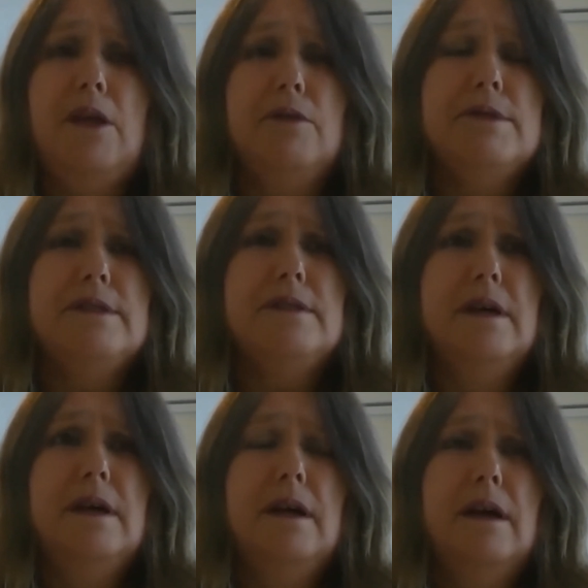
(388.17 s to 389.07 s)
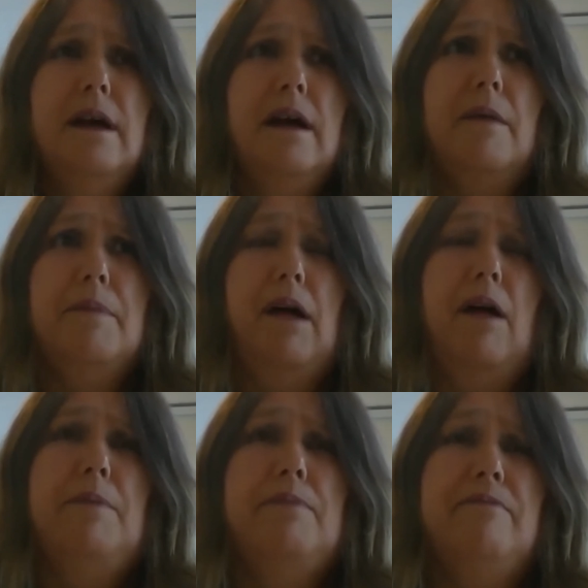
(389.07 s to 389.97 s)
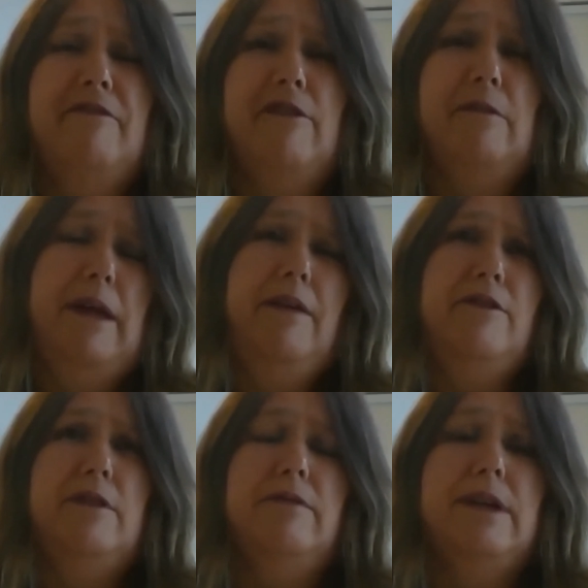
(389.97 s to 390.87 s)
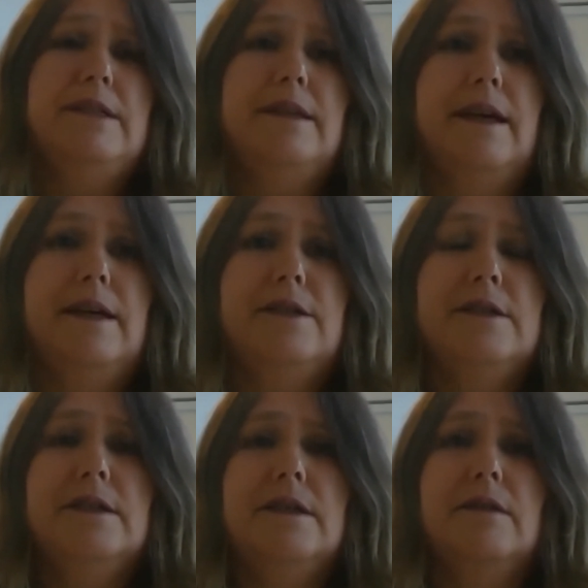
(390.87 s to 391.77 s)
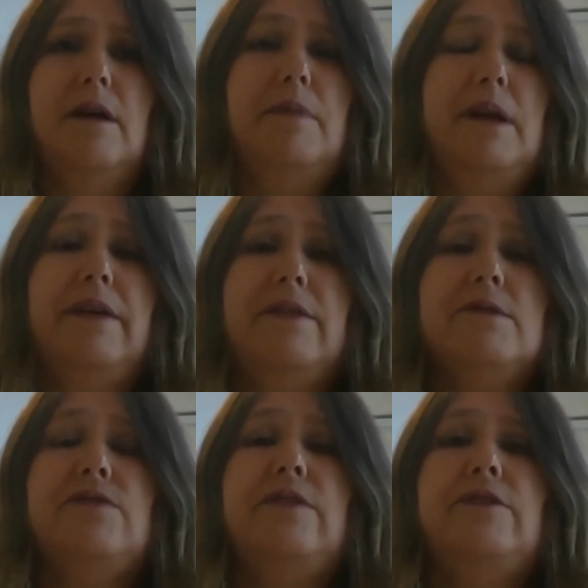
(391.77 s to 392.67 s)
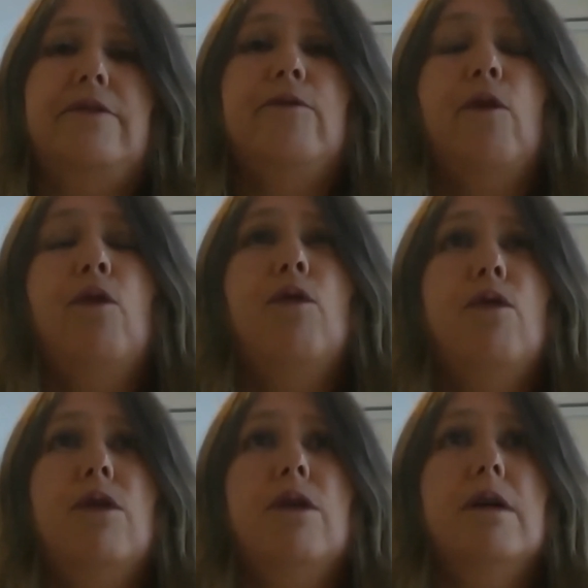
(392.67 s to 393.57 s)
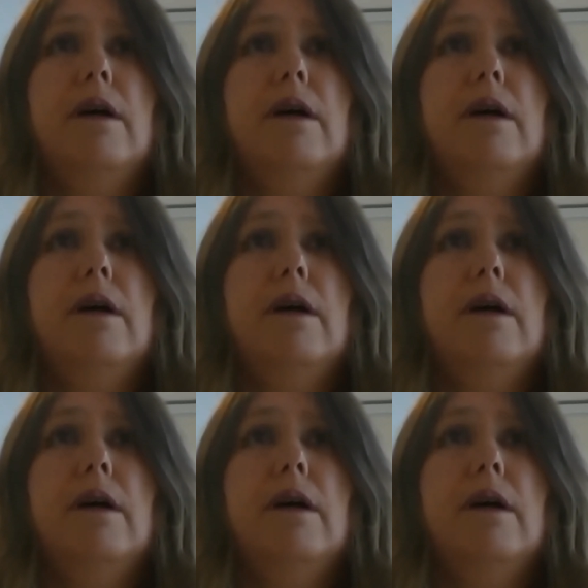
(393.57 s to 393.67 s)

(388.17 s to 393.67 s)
there was, from the real estate agent, I believe there was 54